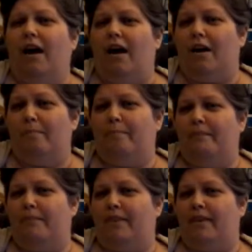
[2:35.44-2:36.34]

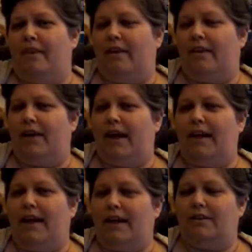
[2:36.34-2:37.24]
Um, they're
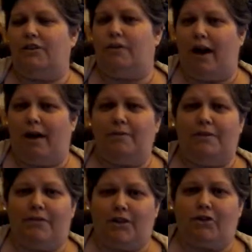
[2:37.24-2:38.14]
gonna get scrapped
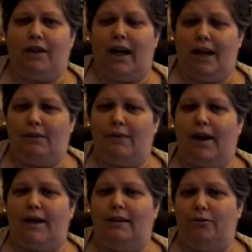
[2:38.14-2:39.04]
eventually
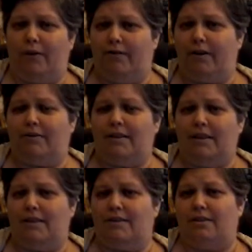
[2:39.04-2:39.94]
anyway. twenty-five
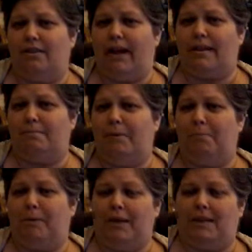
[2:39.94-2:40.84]
cents is their last
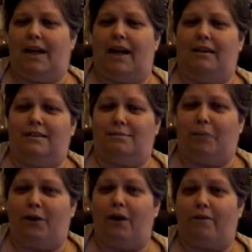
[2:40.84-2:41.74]
bid. Please take this
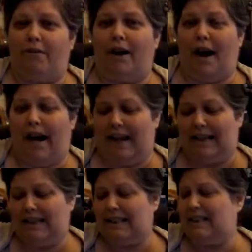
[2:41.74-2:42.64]
book off our
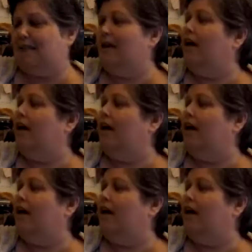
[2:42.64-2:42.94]
hands.